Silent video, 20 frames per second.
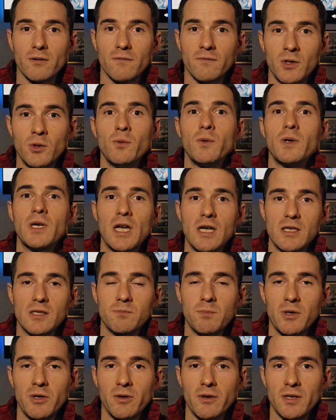viewing
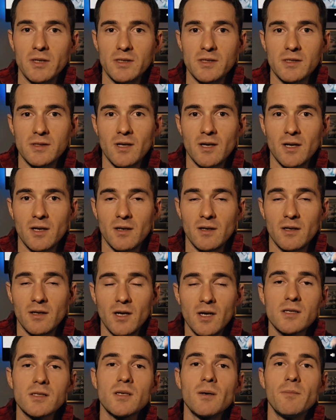experience than
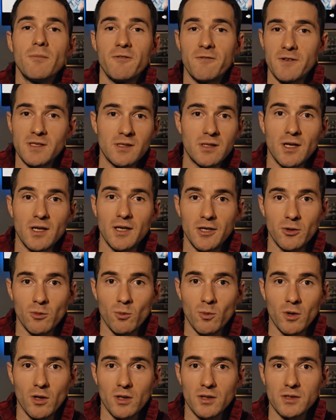some of his later
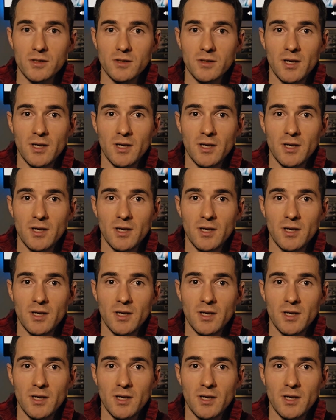works,